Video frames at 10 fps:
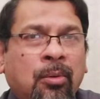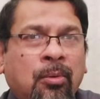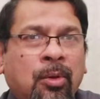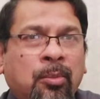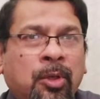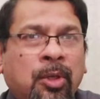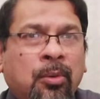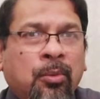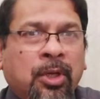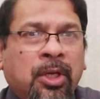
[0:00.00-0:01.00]
will be
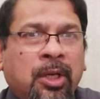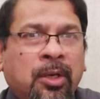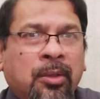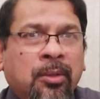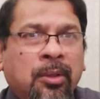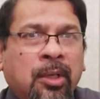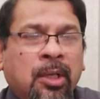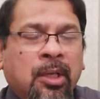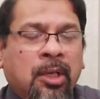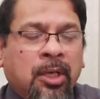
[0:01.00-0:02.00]
weaker,
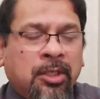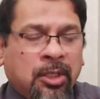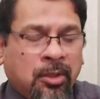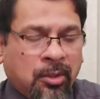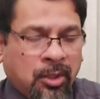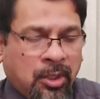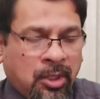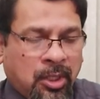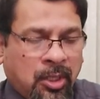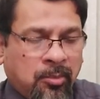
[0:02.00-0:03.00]
and later on
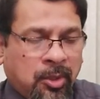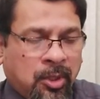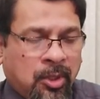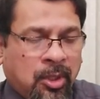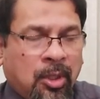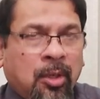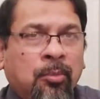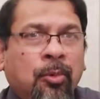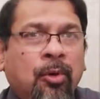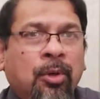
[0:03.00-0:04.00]
he'll have
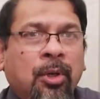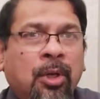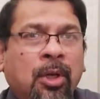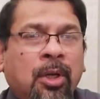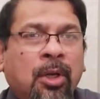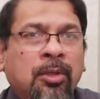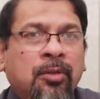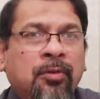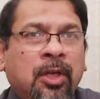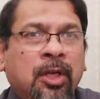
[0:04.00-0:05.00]
more
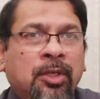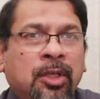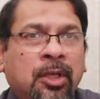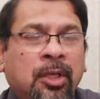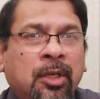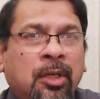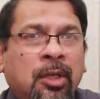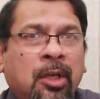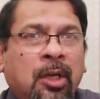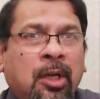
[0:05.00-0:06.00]
difficulty.
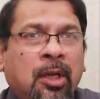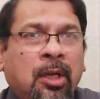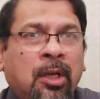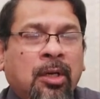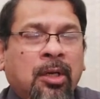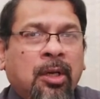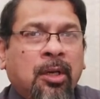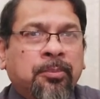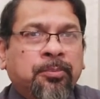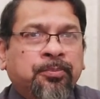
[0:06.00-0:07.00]
And
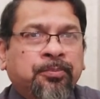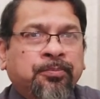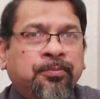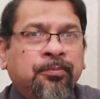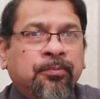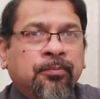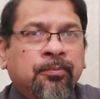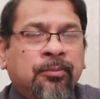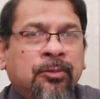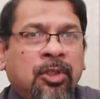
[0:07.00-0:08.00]

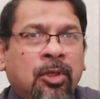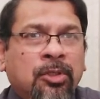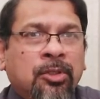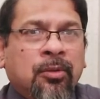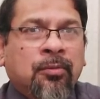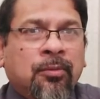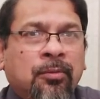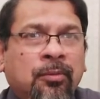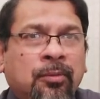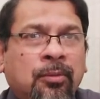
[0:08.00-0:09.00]
he also
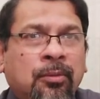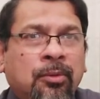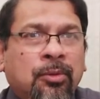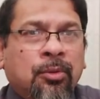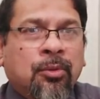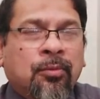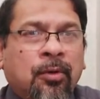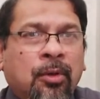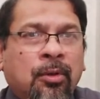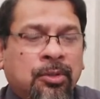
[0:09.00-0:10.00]
should
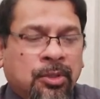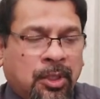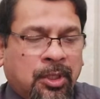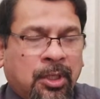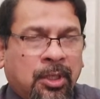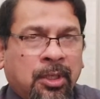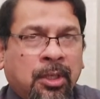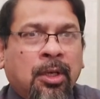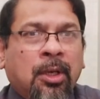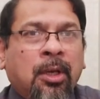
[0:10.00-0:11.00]
follow certain
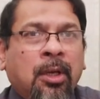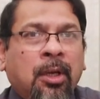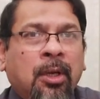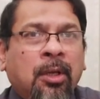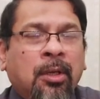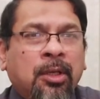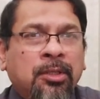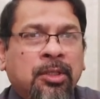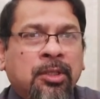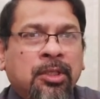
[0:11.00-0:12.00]

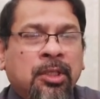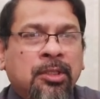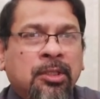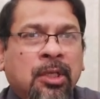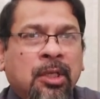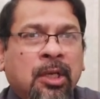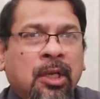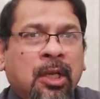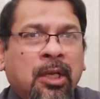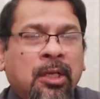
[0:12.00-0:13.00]
restrictions,
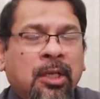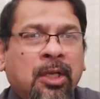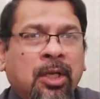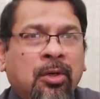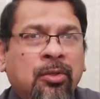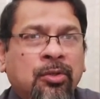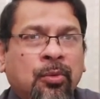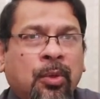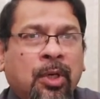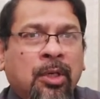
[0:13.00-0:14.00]
like he cannot
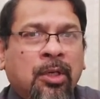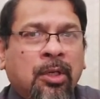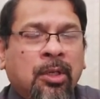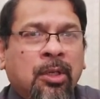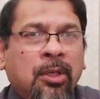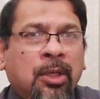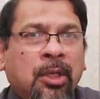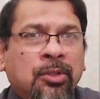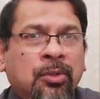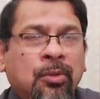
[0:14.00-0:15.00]
squat, he
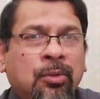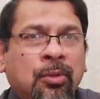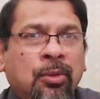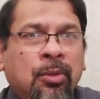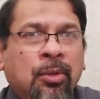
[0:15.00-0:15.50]
has to